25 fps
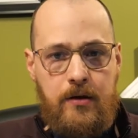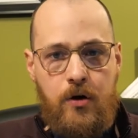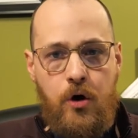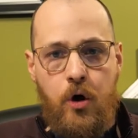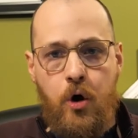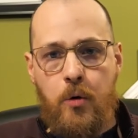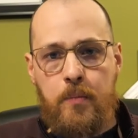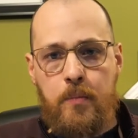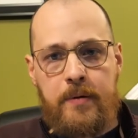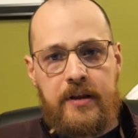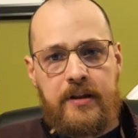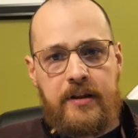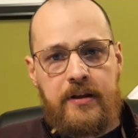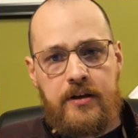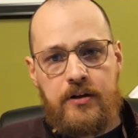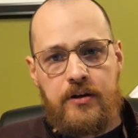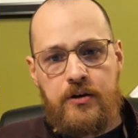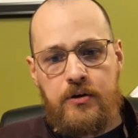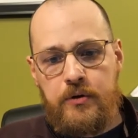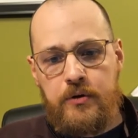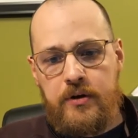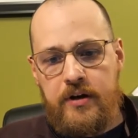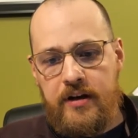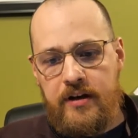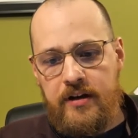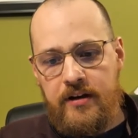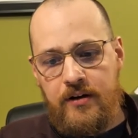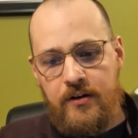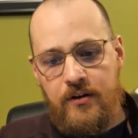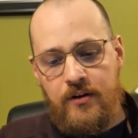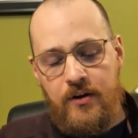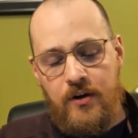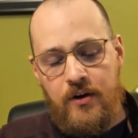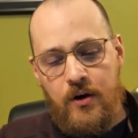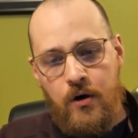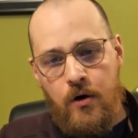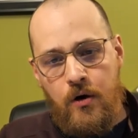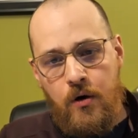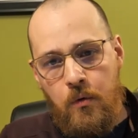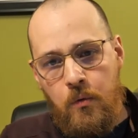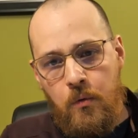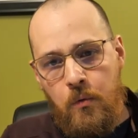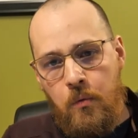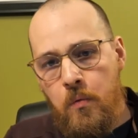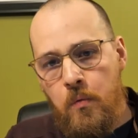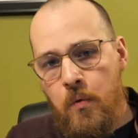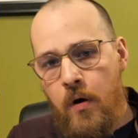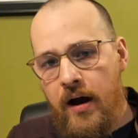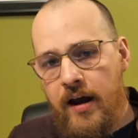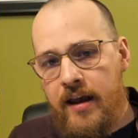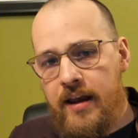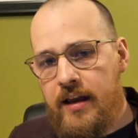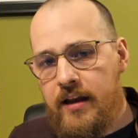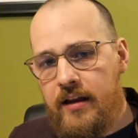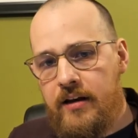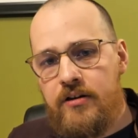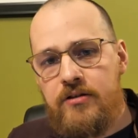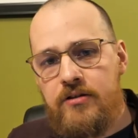hoping that you can white